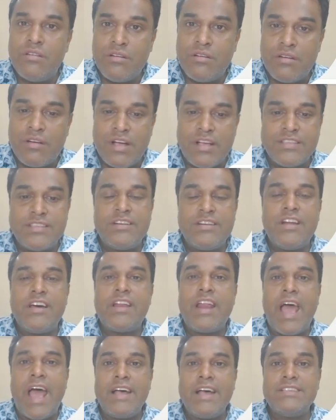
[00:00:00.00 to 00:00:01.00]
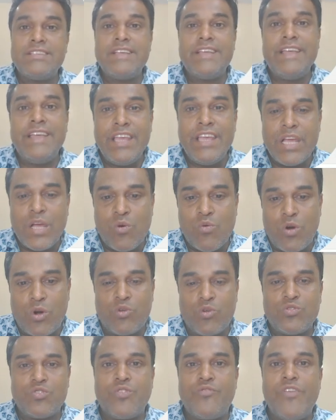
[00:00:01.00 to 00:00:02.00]
considered as equal
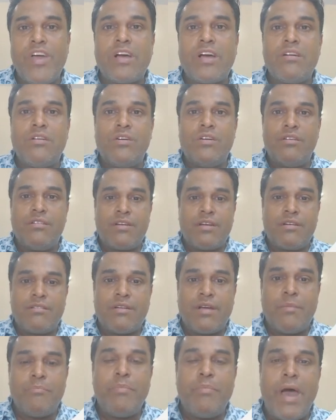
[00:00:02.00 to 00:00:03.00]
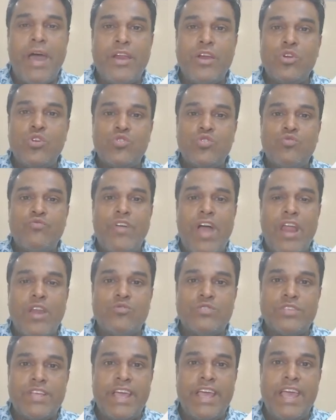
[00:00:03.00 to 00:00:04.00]
to. So we are comparing two
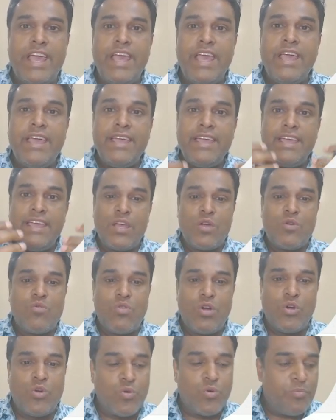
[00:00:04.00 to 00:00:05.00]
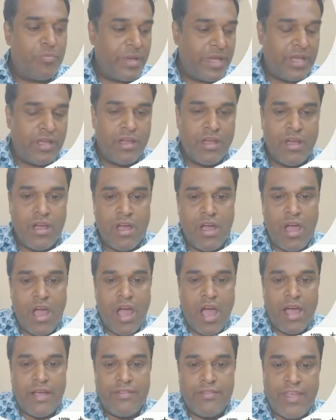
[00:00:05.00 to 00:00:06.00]
values, A equal to B.
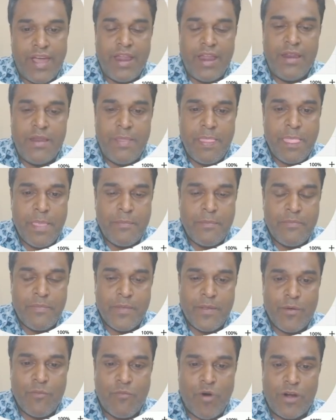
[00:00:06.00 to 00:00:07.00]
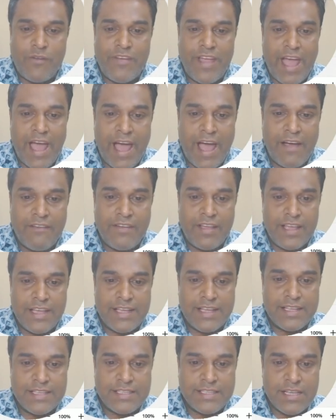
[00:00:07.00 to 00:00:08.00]
Then what we have
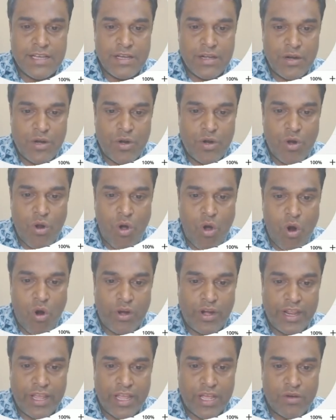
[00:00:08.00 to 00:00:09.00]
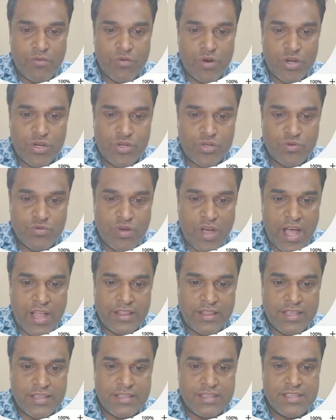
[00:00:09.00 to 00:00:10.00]
is not equal to,
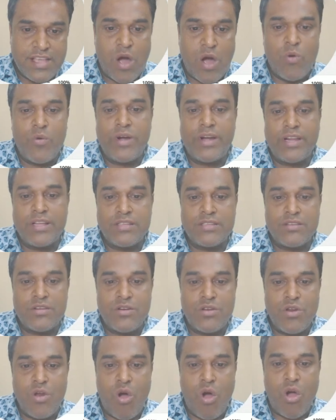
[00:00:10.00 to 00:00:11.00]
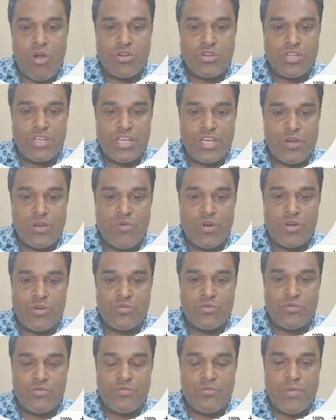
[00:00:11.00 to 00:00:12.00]
and this is how it is, not equal
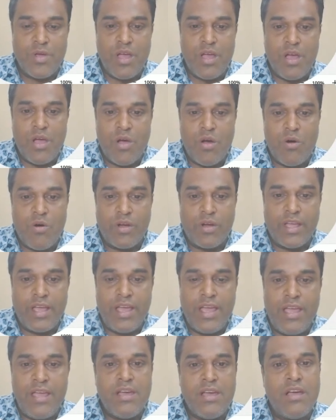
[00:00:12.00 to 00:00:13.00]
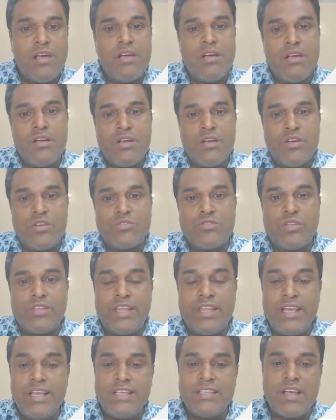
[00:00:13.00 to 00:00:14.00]
to. Okay, so
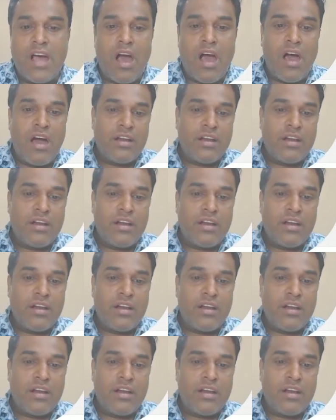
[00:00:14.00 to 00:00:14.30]
these are